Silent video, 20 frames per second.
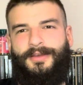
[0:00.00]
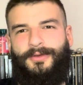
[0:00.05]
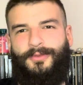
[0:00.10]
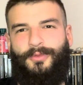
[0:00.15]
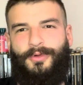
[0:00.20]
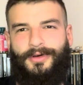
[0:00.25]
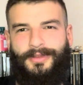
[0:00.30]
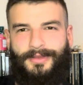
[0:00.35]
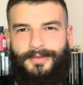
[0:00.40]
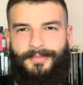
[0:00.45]

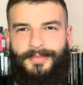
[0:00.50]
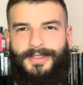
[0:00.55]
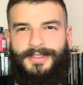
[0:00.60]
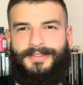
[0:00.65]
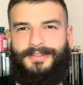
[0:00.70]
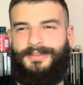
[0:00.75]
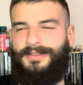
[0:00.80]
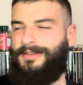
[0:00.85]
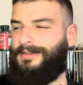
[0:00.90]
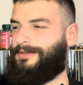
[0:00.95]
What an
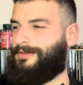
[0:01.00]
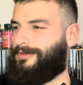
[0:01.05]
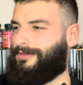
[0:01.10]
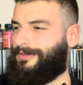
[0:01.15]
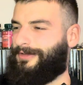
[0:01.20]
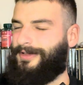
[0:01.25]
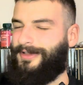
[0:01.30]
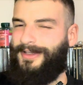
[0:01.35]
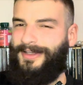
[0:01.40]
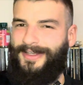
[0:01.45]
amazing intro.
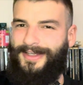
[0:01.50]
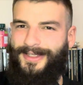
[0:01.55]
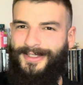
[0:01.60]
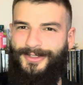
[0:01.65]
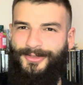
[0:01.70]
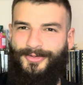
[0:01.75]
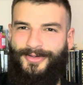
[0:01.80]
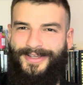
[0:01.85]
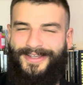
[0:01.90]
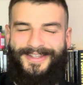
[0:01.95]

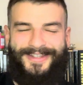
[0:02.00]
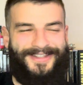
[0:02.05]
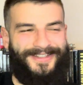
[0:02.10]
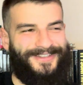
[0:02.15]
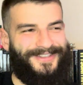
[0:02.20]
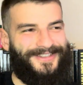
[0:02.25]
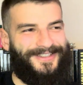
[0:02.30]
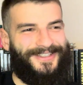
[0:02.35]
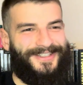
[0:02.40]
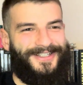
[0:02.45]
Anyway,
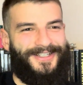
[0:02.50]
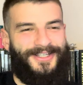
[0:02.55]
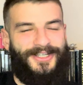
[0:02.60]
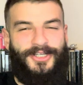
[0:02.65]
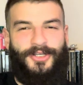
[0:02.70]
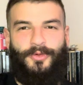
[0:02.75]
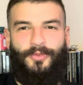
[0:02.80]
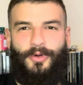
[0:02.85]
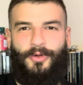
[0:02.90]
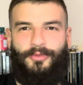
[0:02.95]

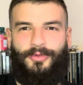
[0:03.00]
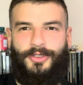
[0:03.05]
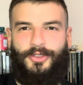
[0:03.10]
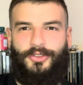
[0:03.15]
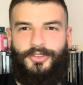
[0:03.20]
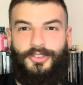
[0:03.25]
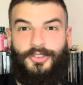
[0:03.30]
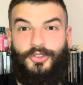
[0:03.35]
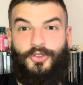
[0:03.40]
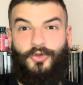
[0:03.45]
what we're
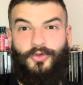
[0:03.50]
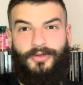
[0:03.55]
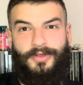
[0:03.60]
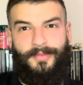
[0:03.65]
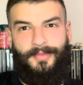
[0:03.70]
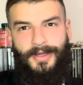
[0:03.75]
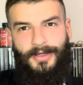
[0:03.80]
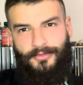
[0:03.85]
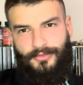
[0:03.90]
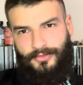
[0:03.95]
gonna talk
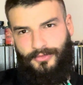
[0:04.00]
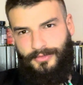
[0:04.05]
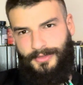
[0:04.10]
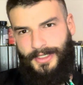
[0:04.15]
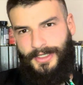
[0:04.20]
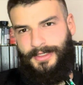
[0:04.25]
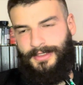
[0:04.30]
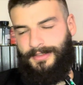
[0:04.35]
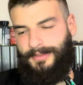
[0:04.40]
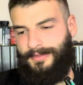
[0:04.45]
about
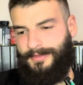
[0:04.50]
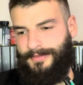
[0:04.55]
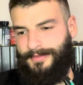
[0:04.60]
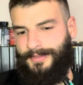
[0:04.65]
today.